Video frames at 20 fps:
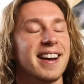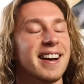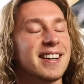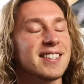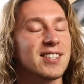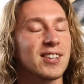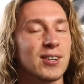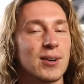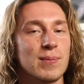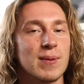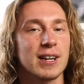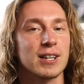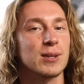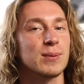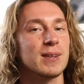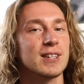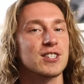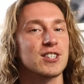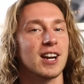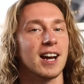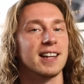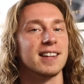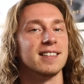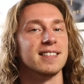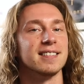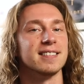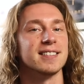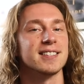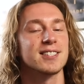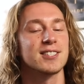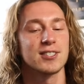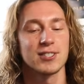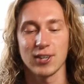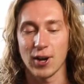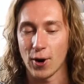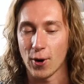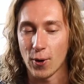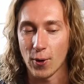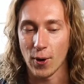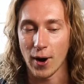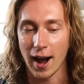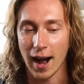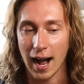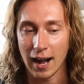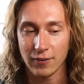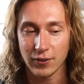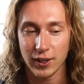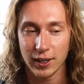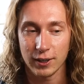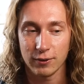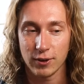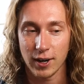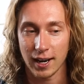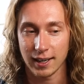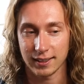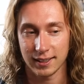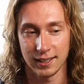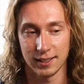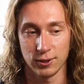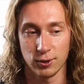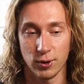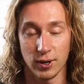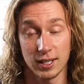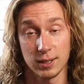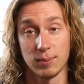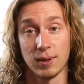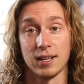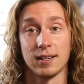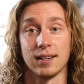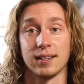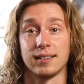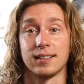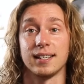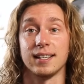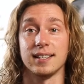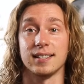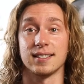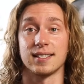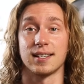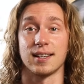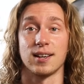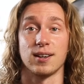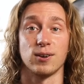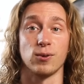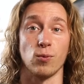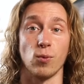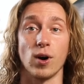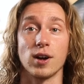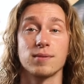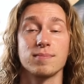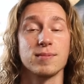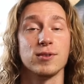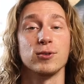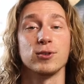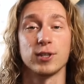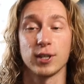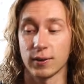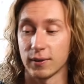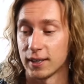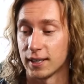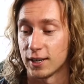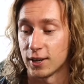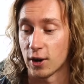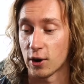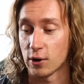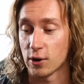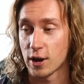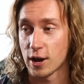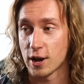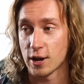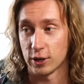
guys, welcome back to my channel. So after reacting to S B nineteen's What Music video,